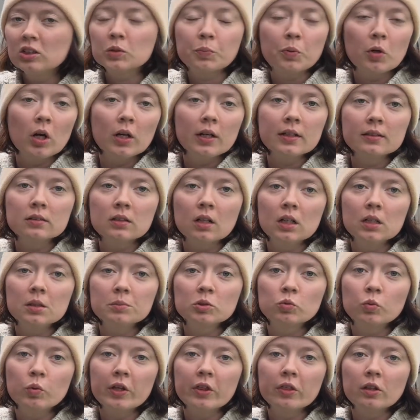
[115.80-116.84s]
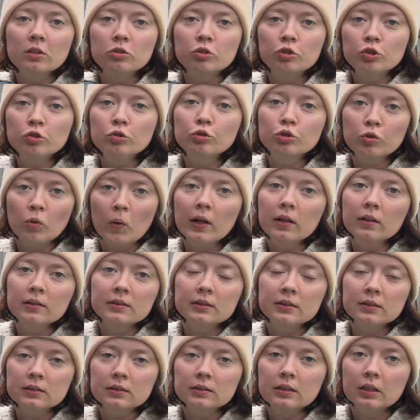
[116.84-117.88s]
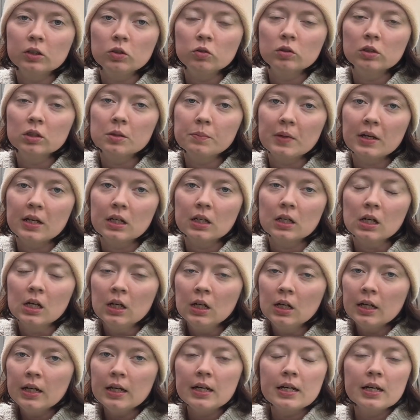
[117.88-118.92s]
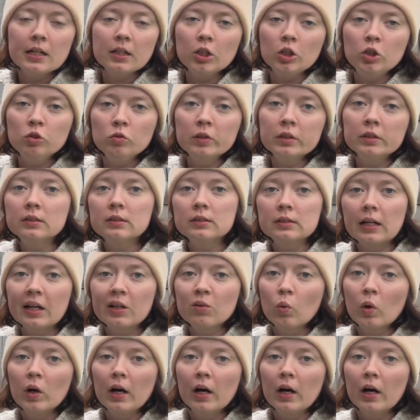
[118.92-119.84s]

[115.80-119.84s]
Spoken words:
product comes with 2 trellises that you can make, and you can decide what